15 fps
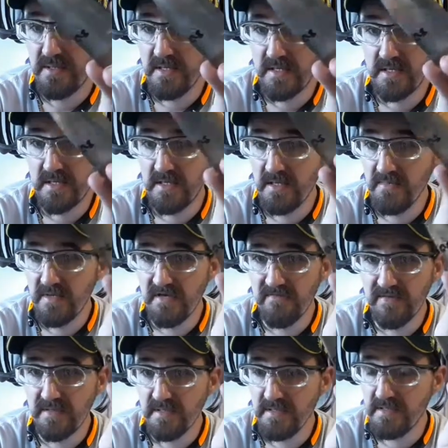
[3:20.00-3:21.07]
secondary
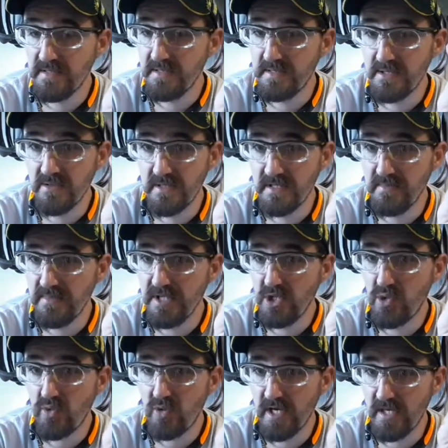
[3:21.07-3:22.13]
bevel, so this is going to be
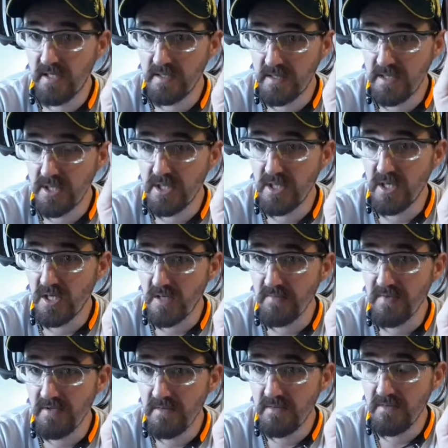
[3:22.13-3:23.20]
crazy
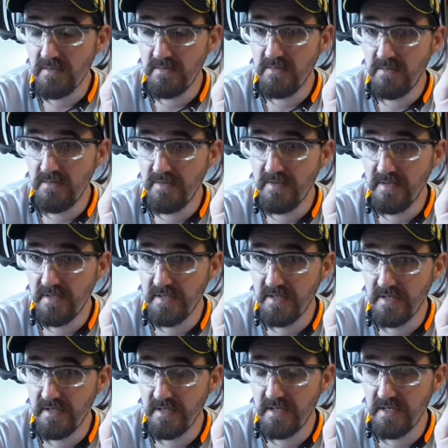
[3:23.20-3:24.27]
sharp
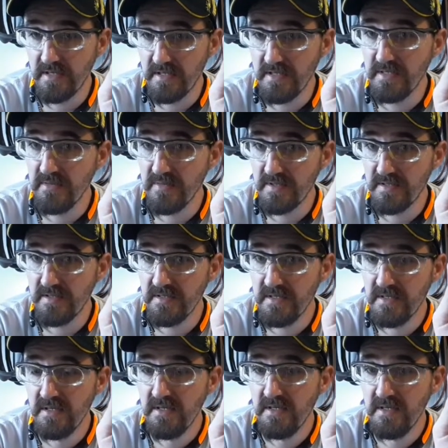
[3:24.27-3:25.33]
when I get done with
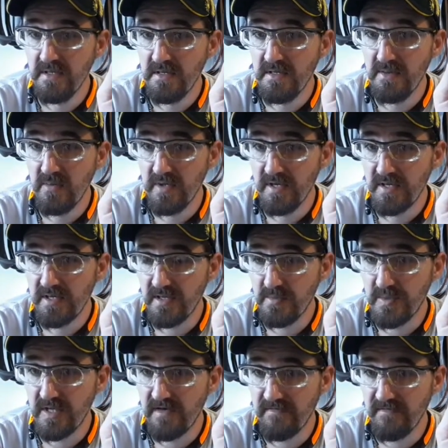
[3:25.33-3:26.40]
it. When it
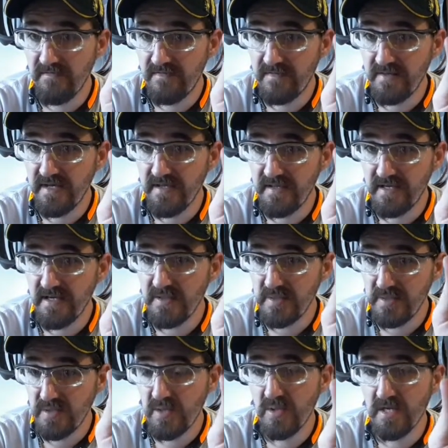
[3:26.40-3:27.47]
comes off of
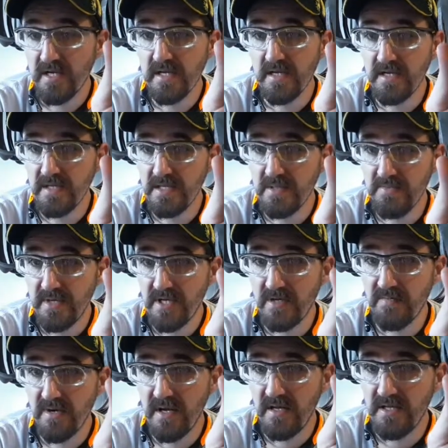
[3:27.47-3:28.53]
3000 grit and it's
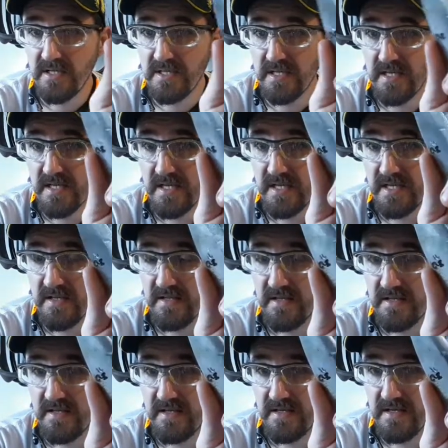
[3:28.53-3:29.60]
mirror polished and
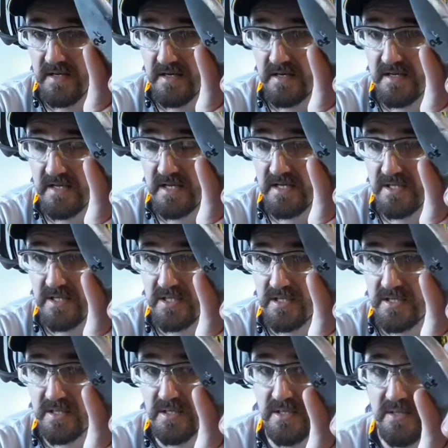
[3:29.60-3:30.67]
the cutting edge
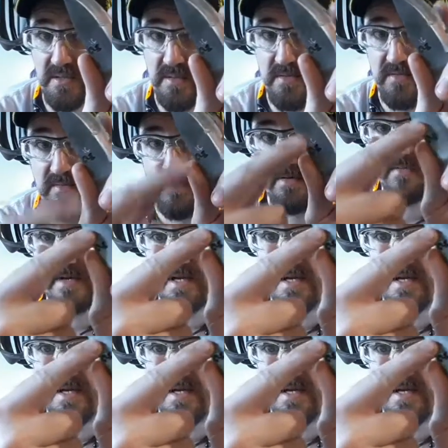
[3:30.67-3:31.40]
just goes from